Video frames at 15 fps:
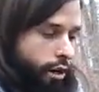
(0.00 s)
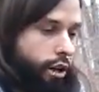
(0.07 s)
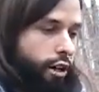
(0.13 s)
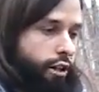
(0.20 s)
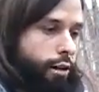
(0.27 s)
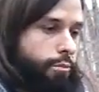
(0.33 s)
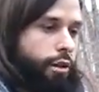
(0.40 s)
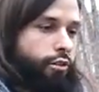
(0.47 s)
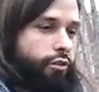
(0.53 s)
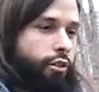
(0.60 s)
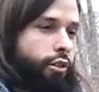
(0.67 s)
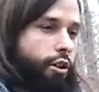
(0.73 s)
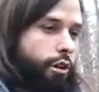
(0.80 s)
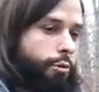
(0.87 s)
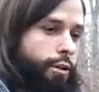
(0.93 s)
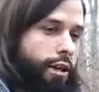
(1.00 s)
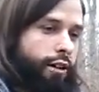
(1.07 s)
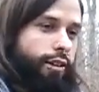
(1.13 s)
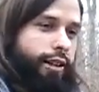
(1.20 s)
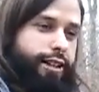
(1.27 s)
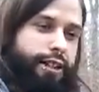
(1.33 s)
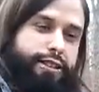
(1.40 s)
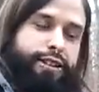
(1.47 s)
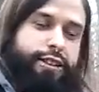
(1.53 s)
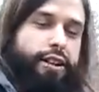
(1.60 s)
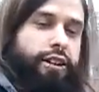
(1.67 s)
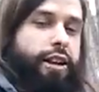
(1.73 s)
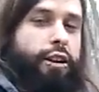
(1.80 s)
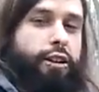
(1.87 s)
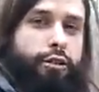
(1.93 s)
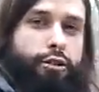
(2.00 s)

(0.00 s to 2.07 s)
And I'm not talking about like I did in that